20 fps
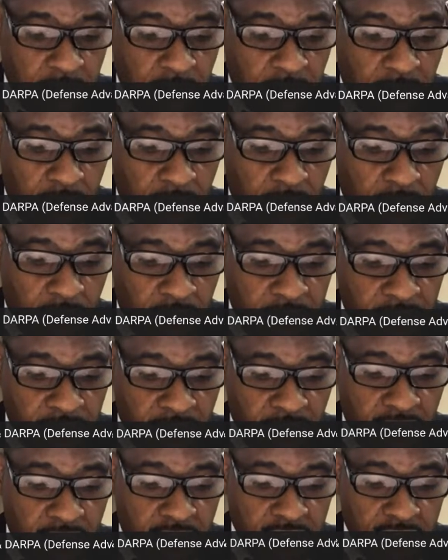of
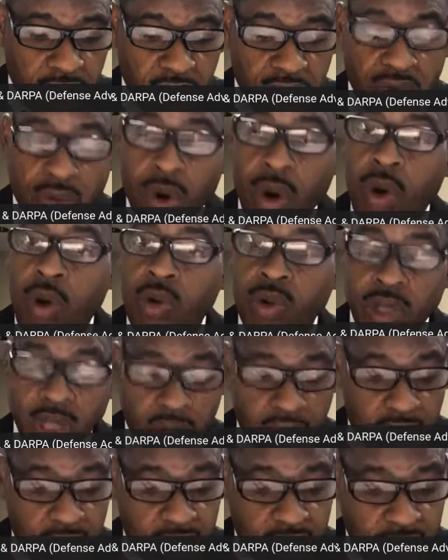age, enrolled
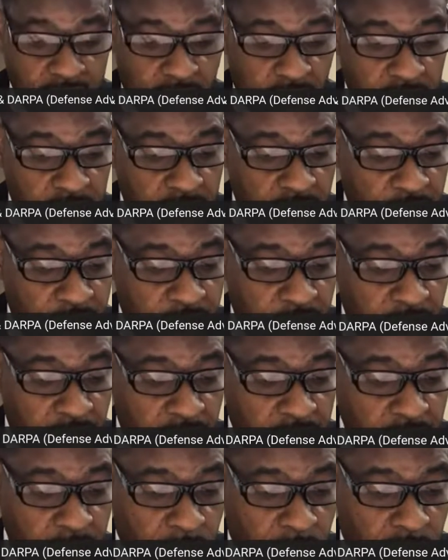in this study of
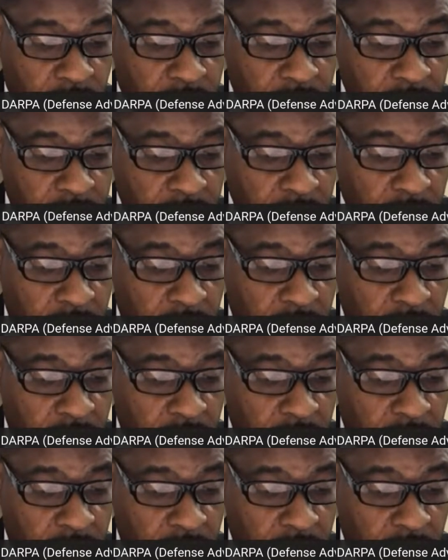phase 1,